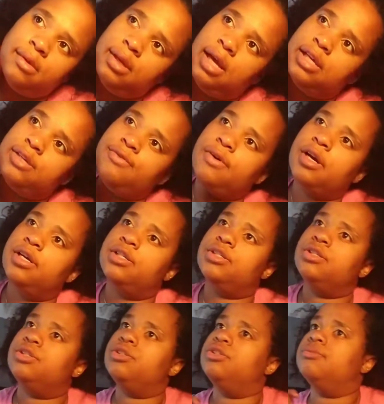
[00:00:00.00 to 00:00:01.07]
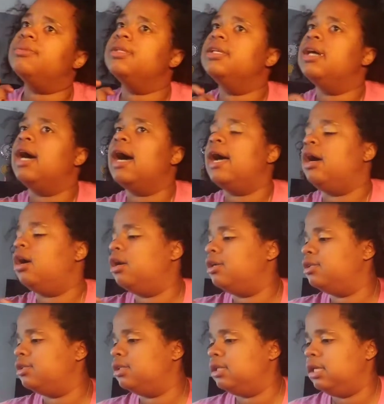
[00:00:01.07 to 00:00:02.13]
I
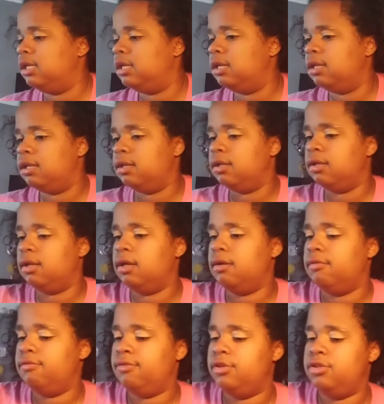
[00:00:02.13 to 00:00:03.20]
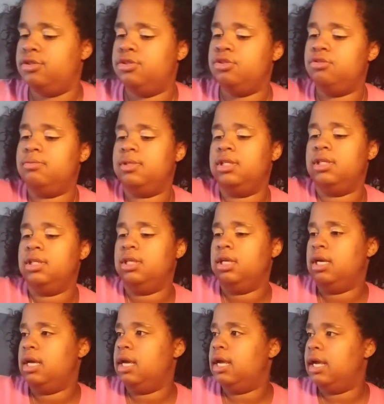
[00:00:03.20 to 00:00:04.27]
honestly love YouTube.
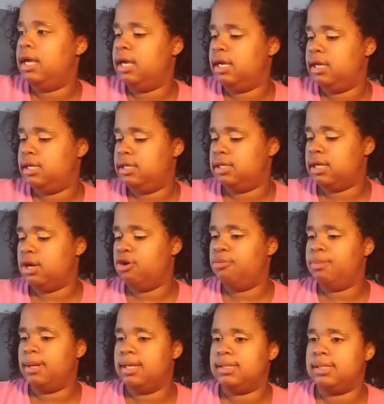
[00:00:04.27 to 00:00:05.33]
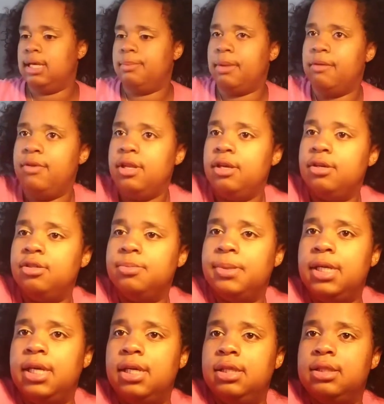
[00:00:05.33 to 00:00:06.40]
And I hope you guys like my videos
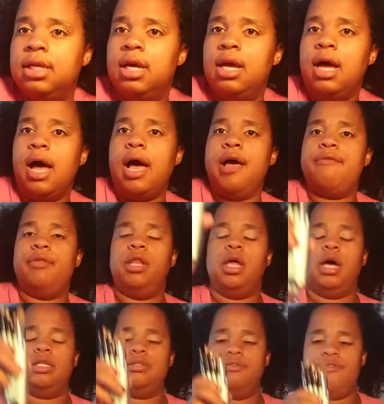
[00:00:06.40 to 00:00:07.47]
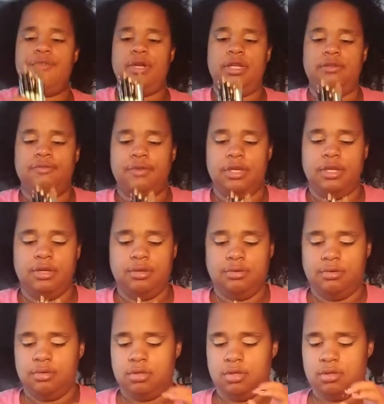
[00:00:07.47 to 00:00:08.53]
because I have lots of funny videos